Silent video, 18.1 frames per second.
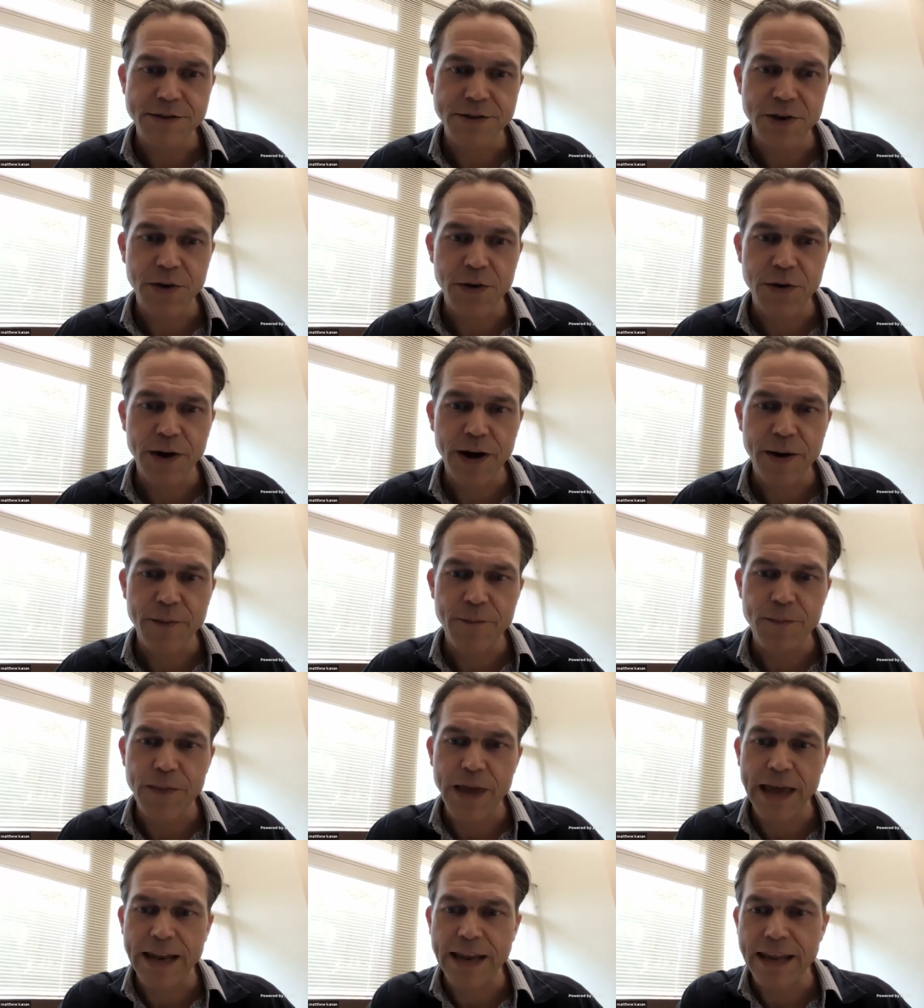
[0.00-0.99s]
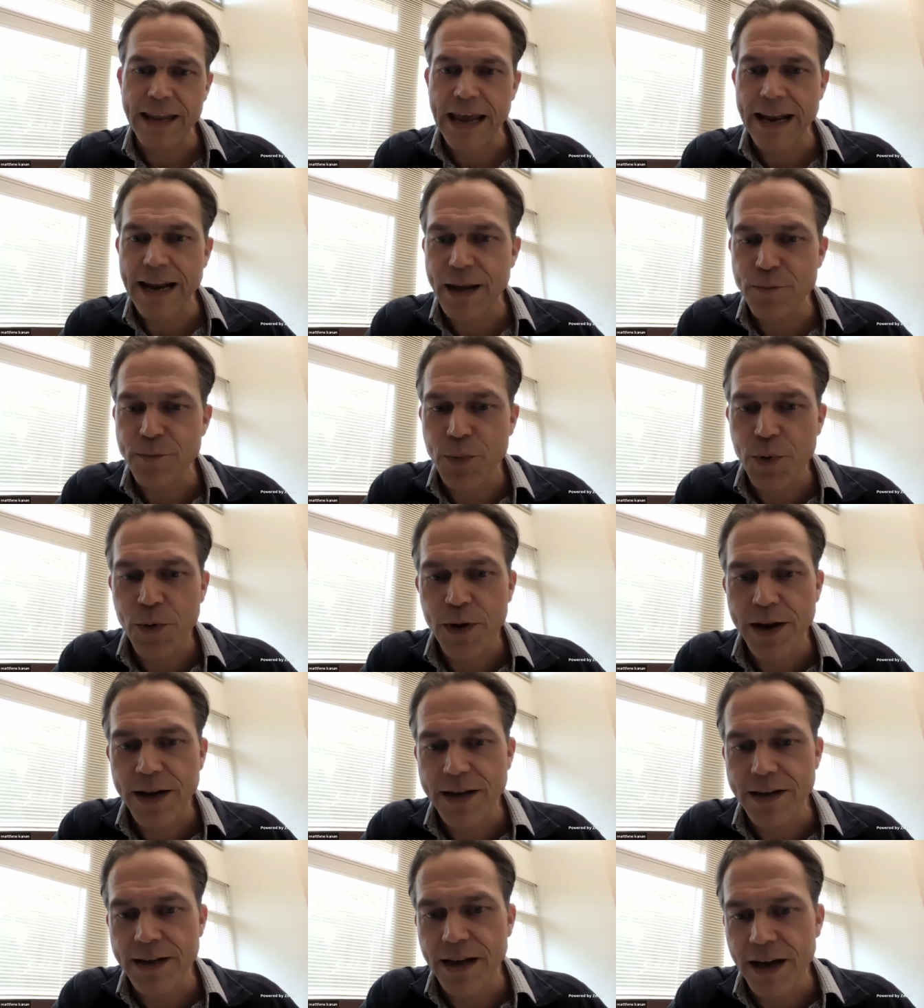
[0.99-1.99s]
So um, at, at any
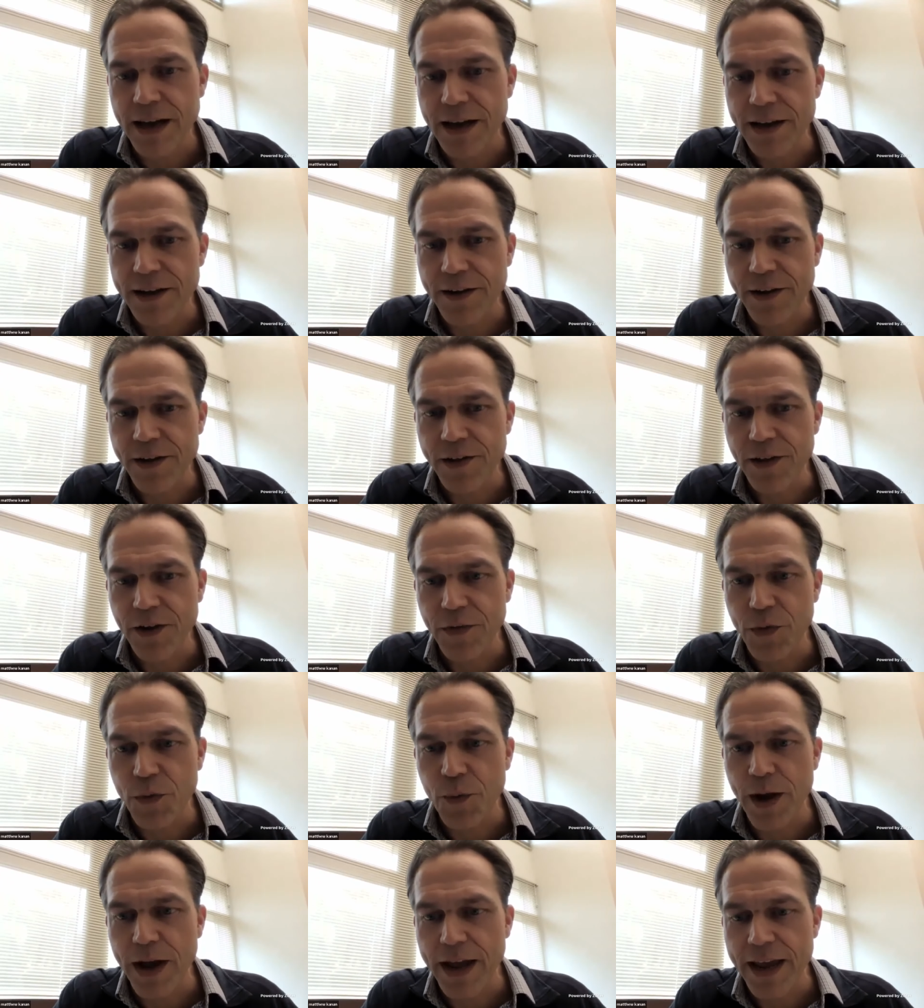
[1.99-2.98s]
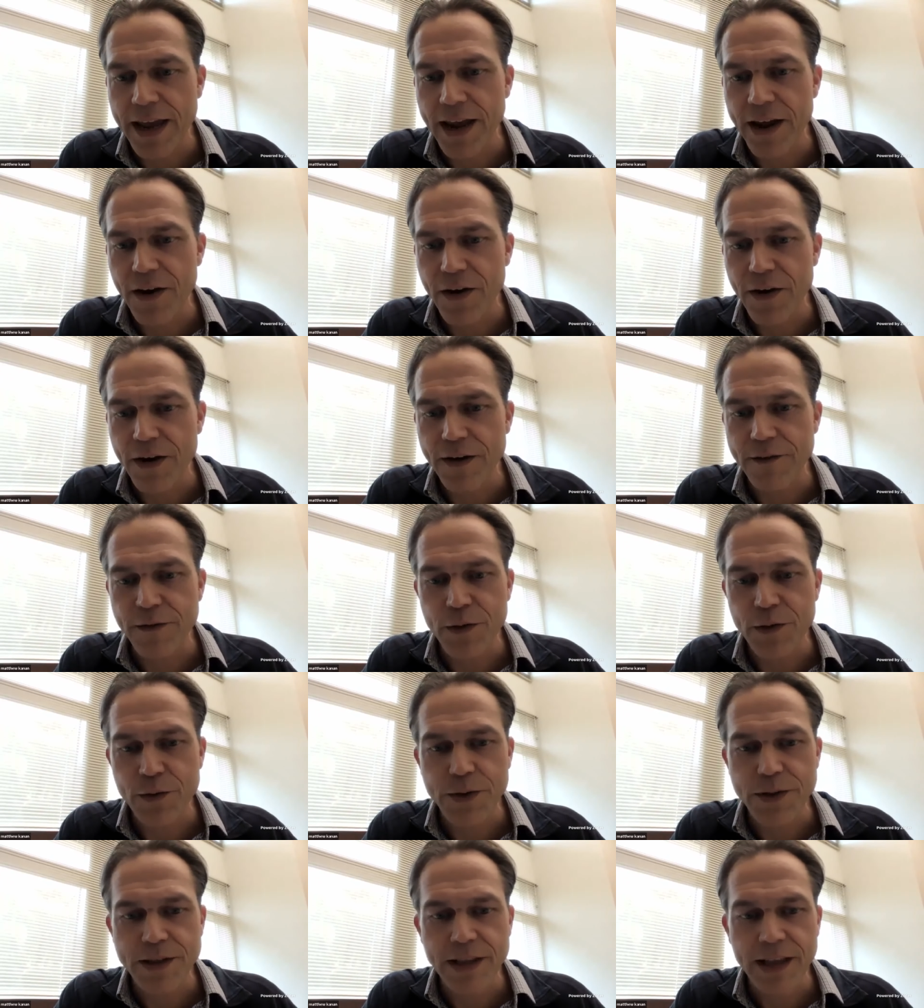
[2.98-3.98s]
point along the way here, if
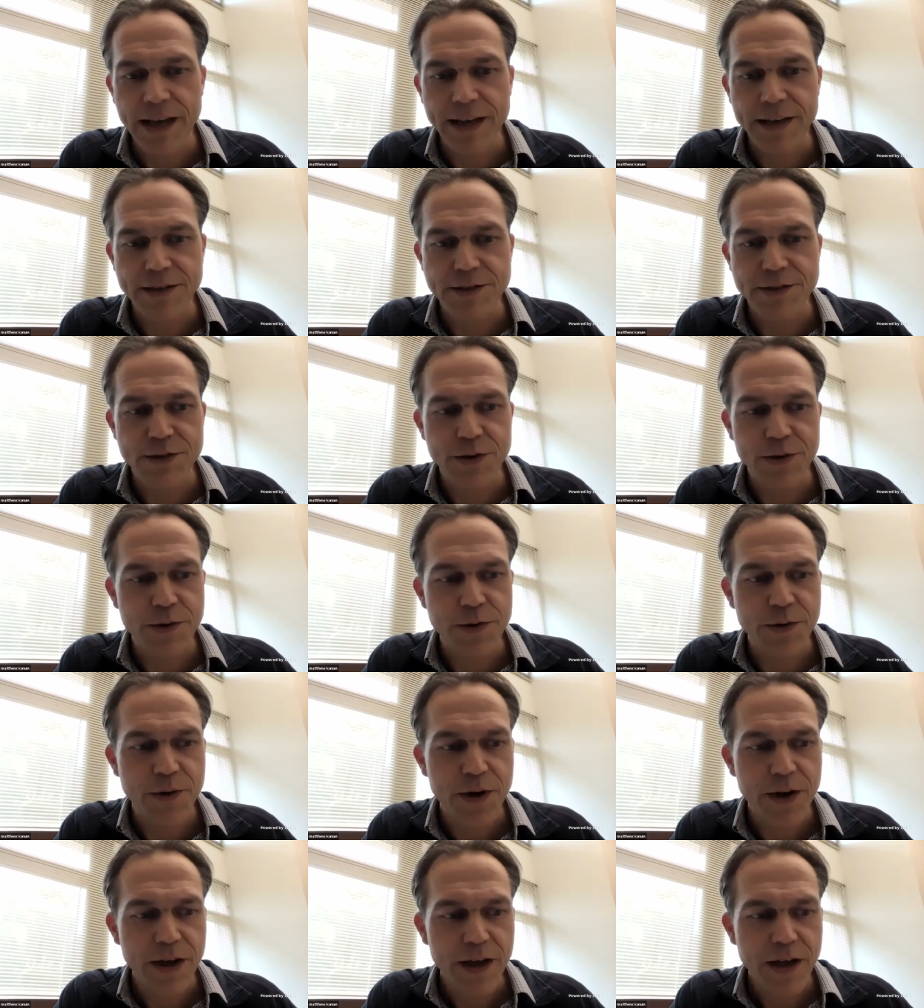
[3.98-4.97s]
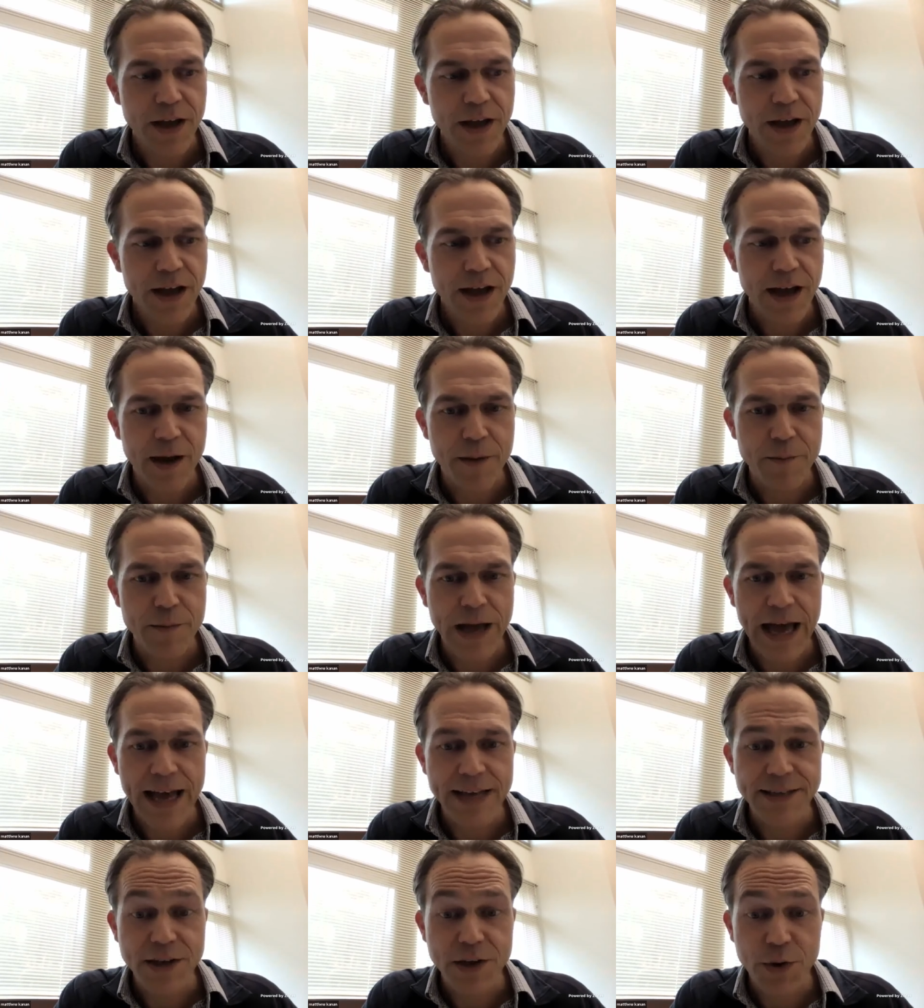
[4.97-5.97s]
you would like to um,
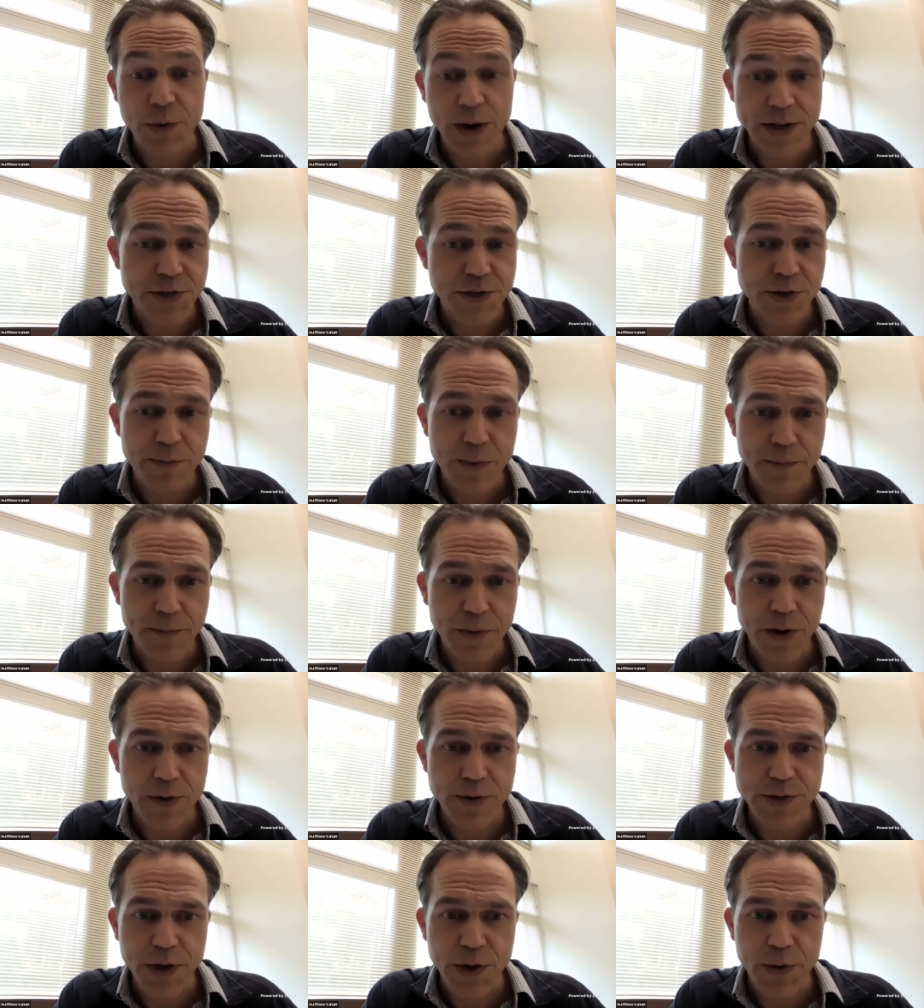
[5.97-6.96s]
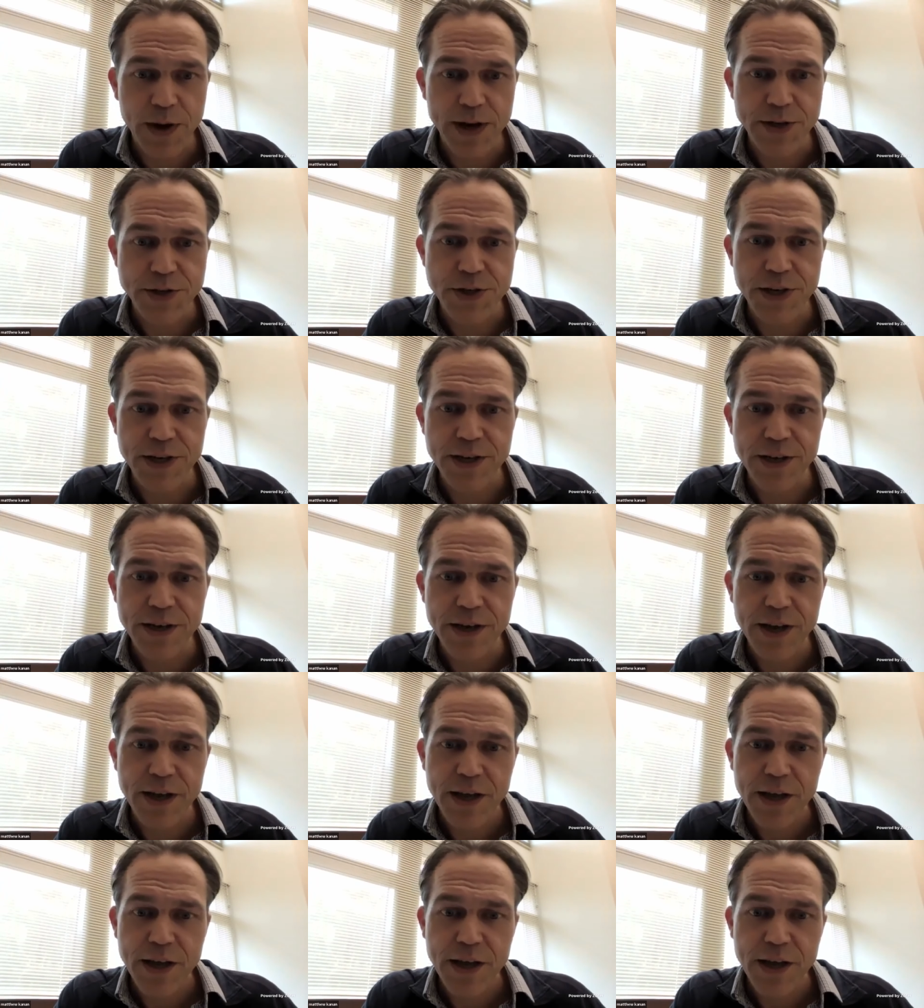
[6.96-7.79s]
ask a question or propose a question,